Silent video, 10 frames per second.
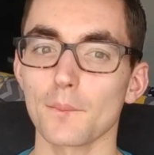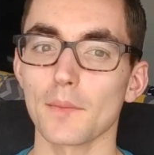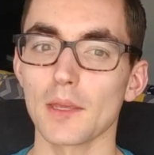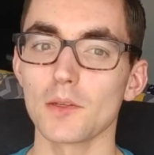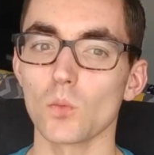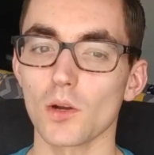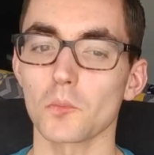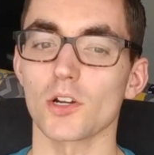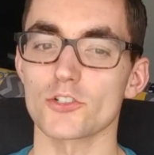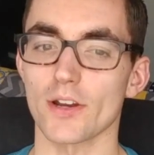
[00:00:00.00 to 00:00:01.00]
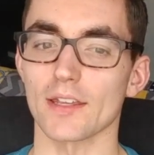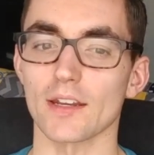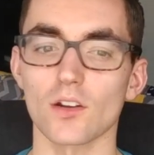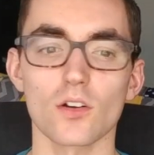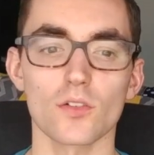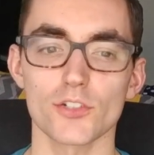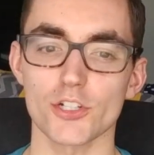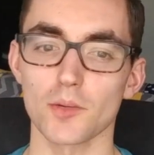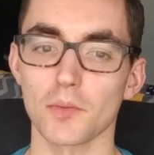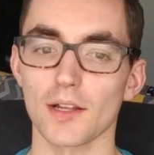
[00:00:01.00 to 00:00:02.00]
maybe 1 more Dragon. I don't know for
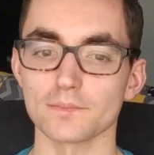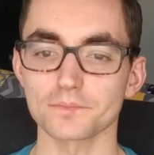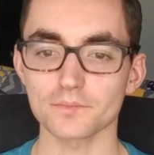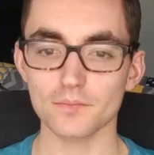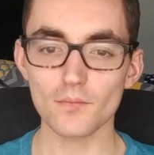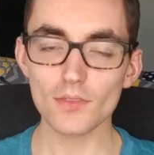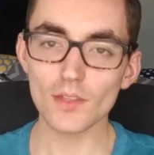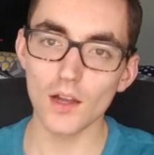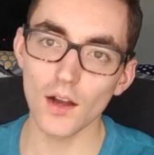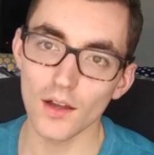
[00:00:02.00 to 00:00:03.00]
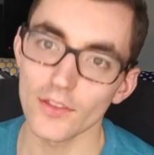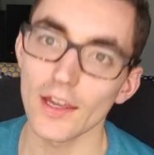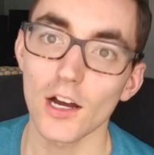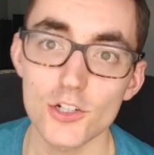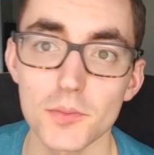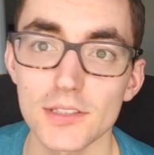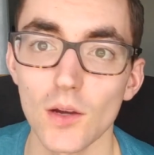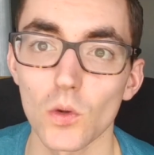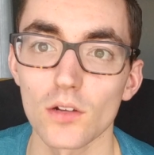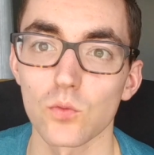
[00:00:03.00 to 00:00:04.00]
sure, but they
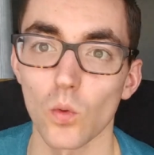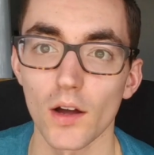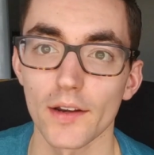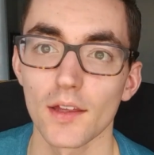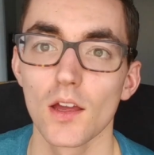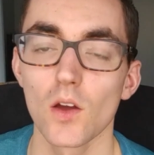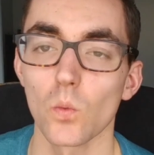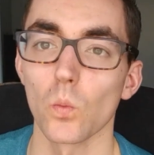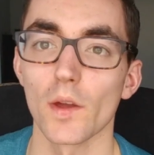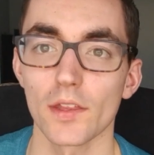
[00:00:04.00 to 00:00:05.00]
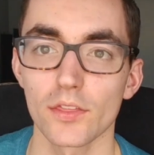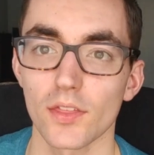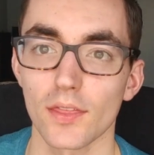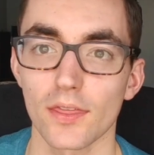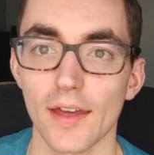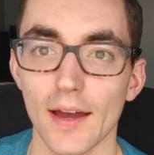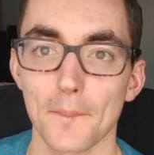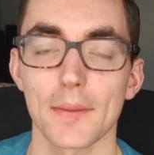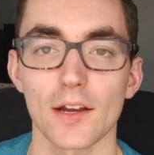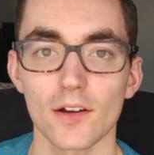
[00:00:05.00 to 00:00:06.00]
100% would have won with
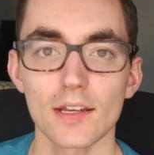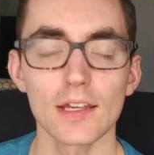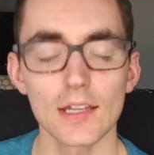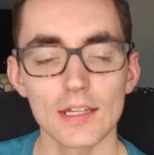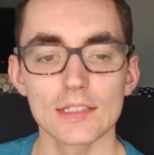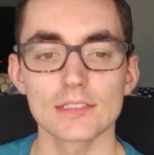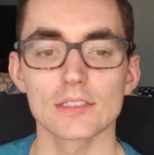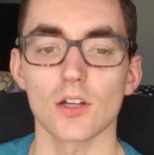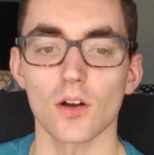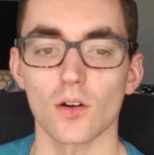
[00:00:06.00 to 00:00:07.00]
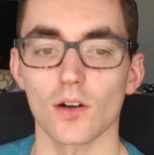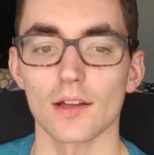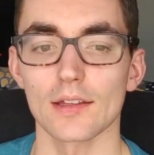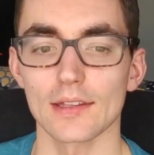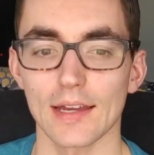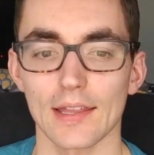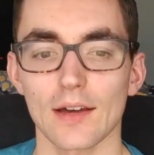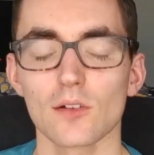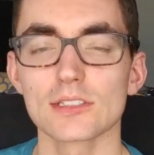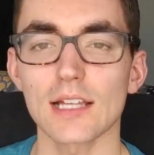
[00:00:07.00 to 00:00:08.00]
that Baron. So yeah,
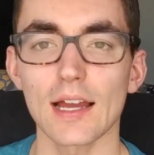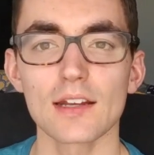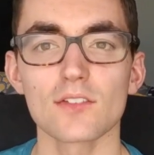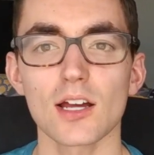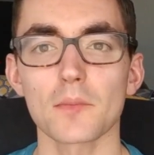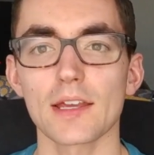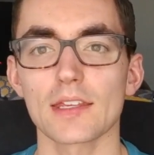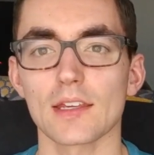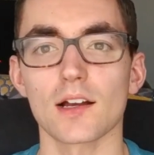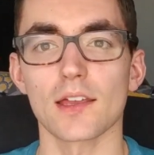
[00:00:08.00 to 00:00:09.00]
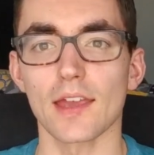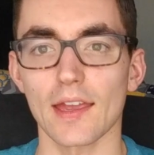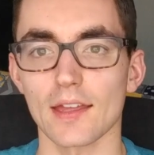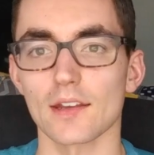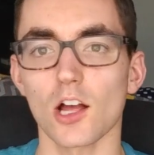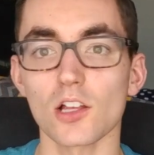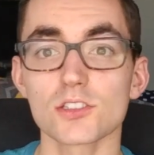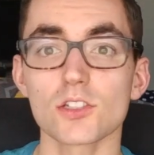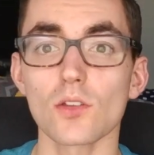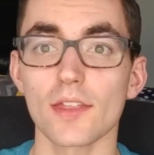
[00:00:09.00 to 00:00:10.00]
that one's kind of on Mike Young, and
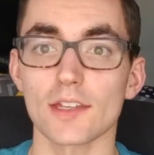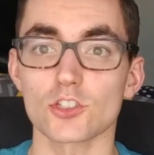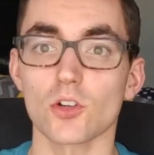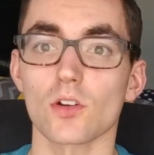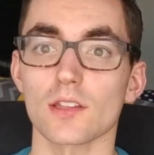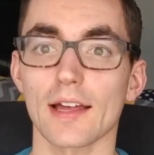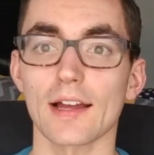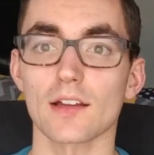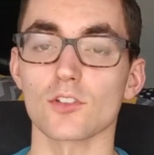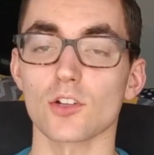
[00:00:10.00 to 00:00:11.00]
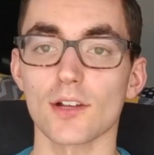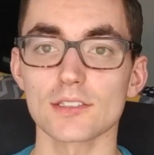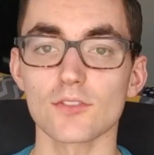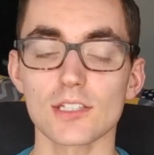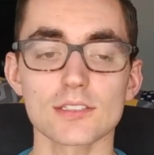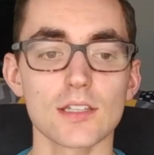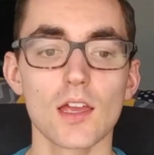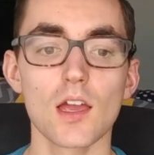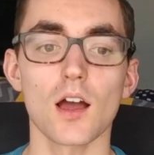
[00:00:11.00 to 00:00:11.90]
also they showed a lack of aggressiveness.